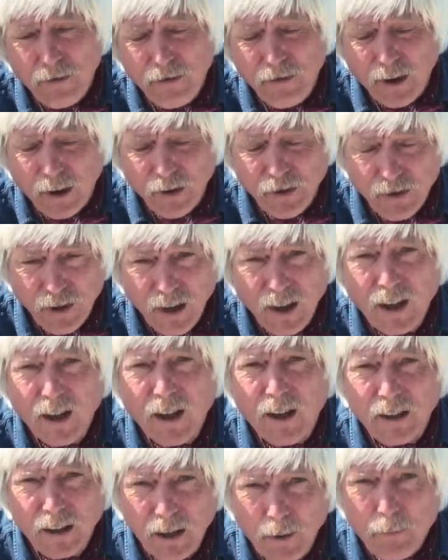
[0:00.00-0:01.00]
fuss,
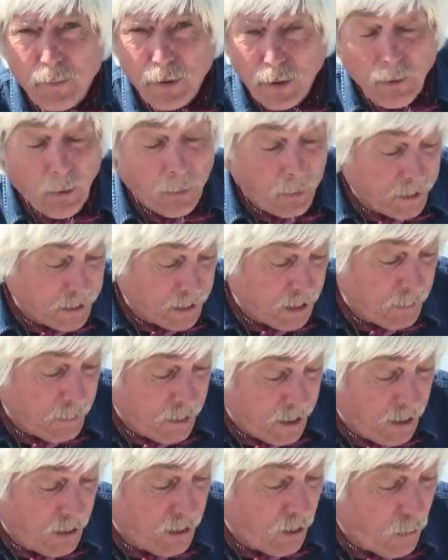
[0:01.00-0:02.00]
you're probably going to
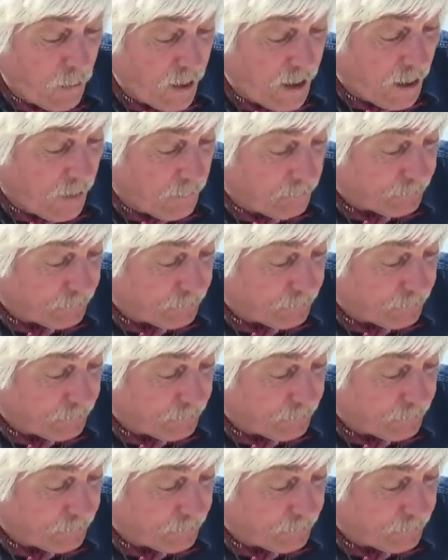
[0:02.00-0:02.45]
be on a winner.